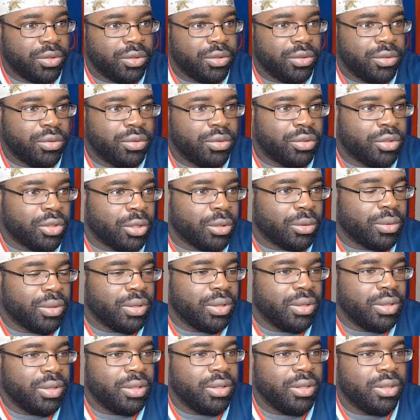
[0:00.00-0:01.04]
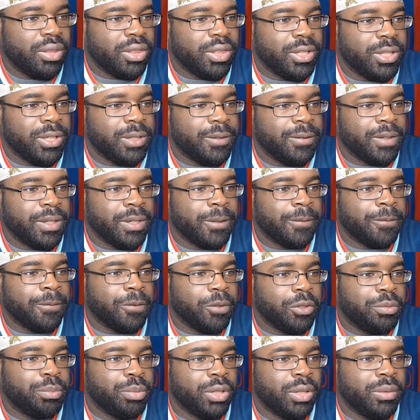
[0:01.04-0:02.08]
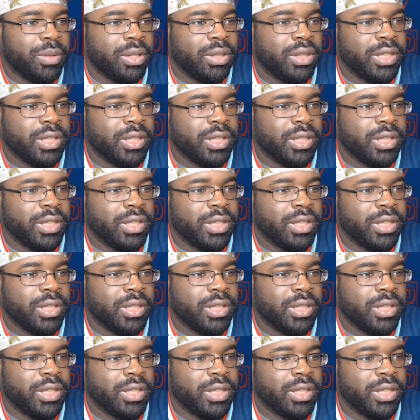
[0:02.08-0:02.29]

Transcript: So, in the first period,